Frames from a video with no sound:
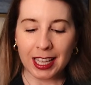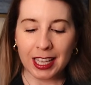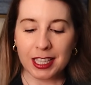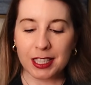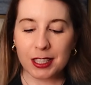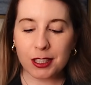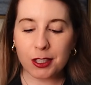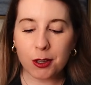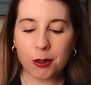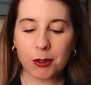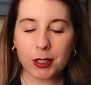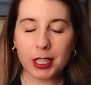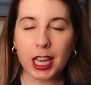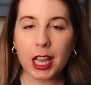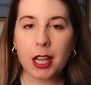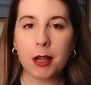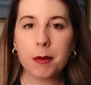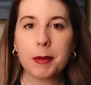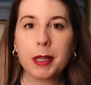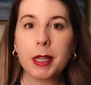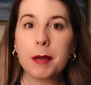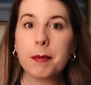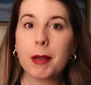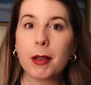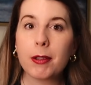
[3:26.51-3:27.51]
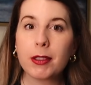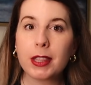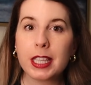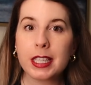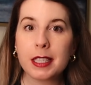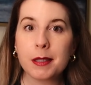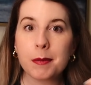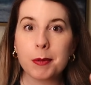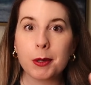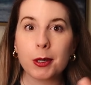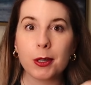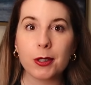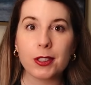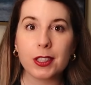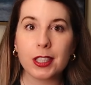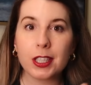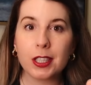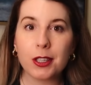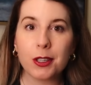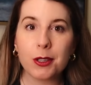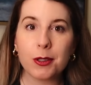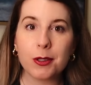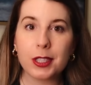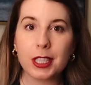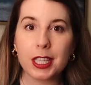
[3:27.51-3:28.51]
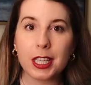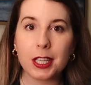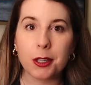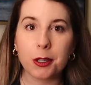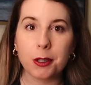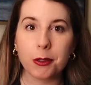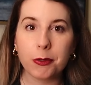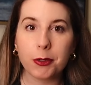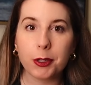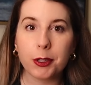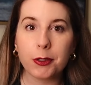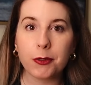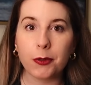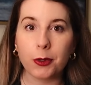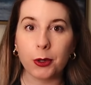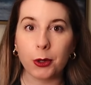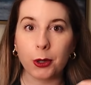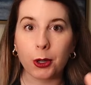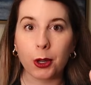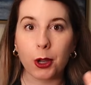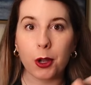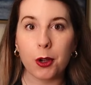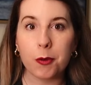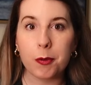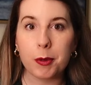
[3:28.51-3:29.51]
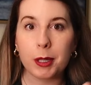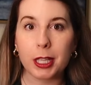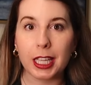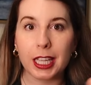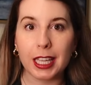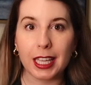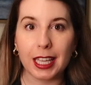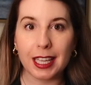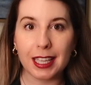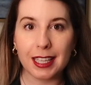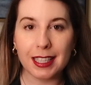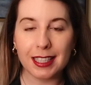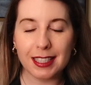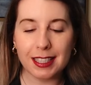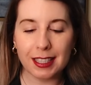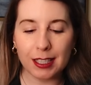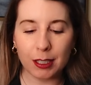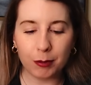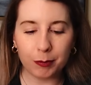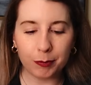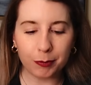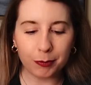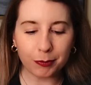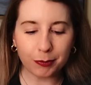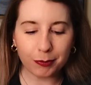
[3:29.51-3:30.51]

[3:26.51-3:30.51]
So tell me about this person who's here for Virgo, please.